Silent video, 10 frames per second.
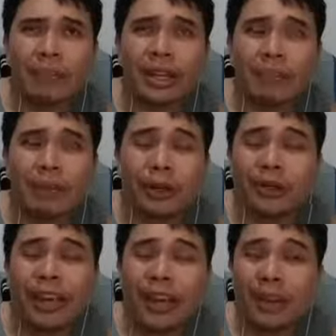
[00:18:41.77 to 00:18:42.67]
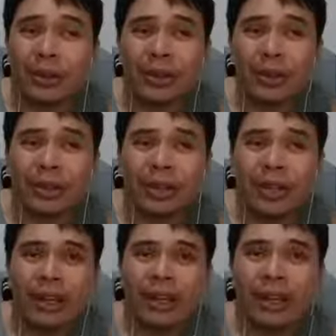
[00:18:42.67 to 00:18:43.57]
burnt out?
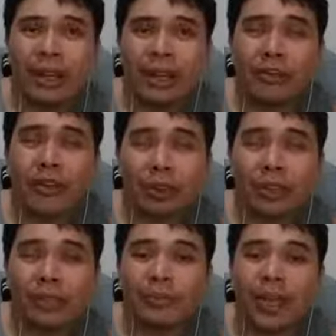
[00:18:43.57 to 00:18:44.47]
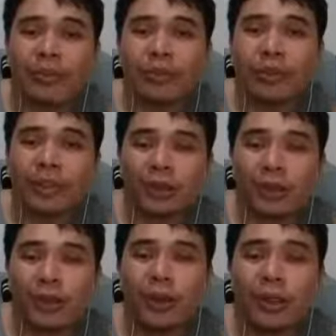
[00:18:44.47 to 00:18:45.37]
Like if it was my fault,
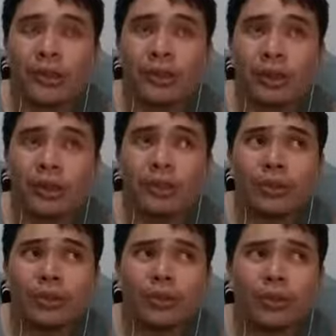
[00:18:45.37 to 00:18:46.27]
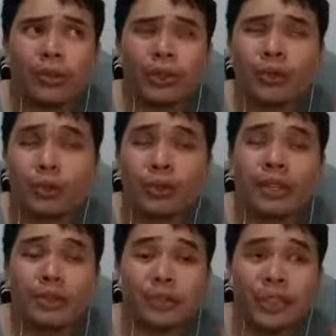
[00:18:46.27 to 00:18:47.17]
what would be
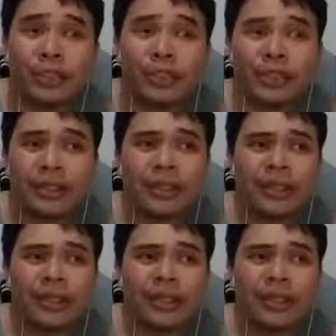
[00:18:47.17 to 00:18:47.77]
the reason?